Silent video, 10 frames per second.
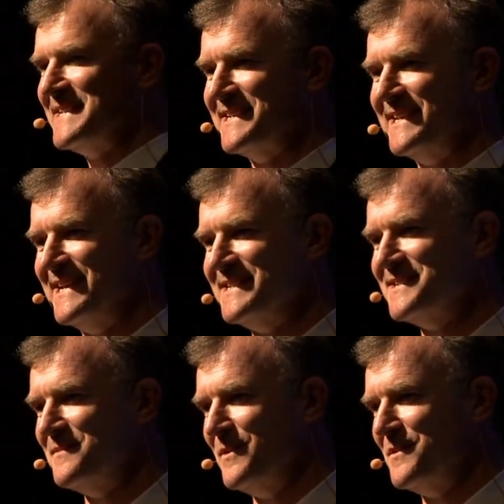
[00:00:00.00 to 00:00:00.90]
answer
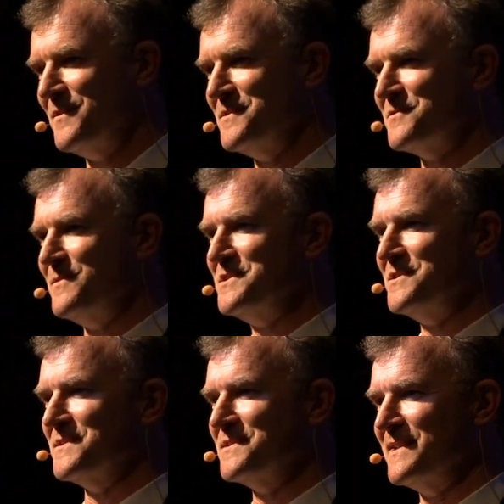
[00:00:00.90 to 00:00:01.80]
yes to both those
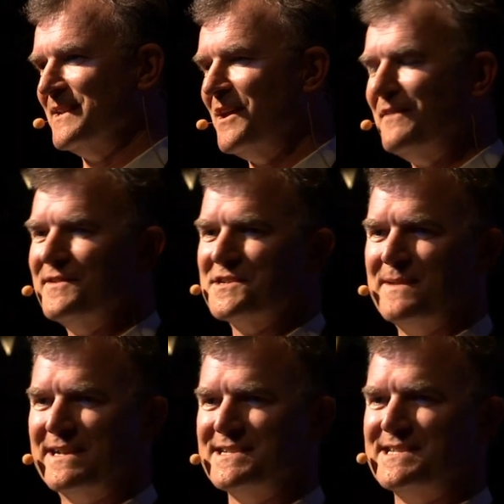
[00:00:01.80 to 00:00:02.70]
questions, their life
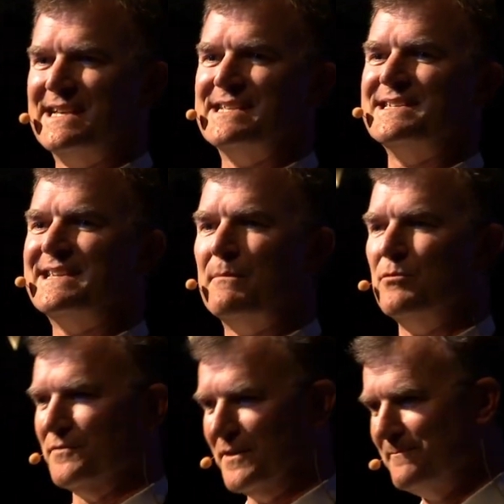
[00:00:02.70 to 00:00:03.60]
expectancy is
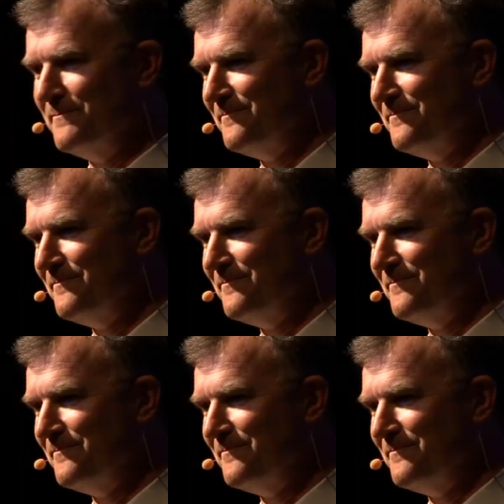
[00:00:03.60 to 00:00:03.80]
doubled.